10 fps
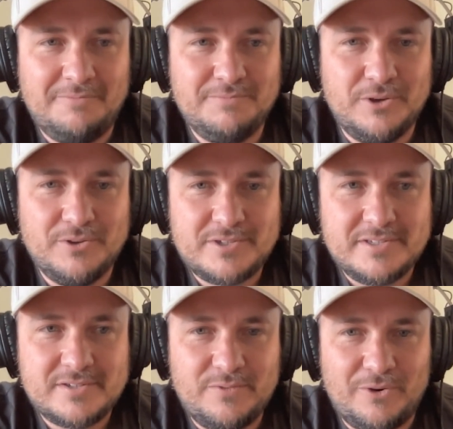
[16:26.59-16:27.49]

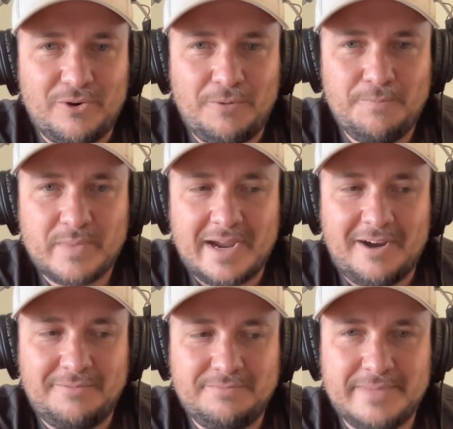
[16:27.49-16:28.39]
uses for
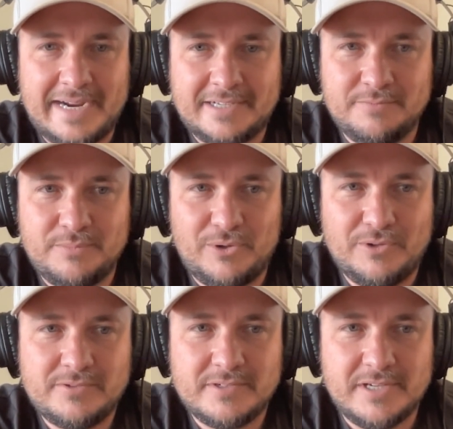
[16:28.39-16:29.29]
Magnum
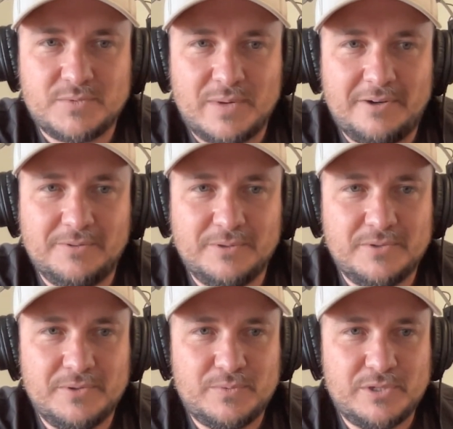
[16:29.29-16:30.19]
Board as well,
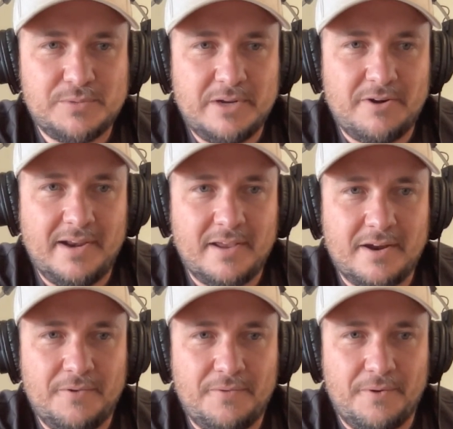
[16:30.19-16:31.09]
which would be great to
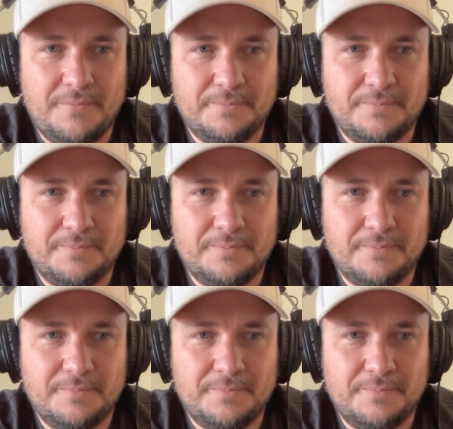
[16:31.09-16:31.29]
go through.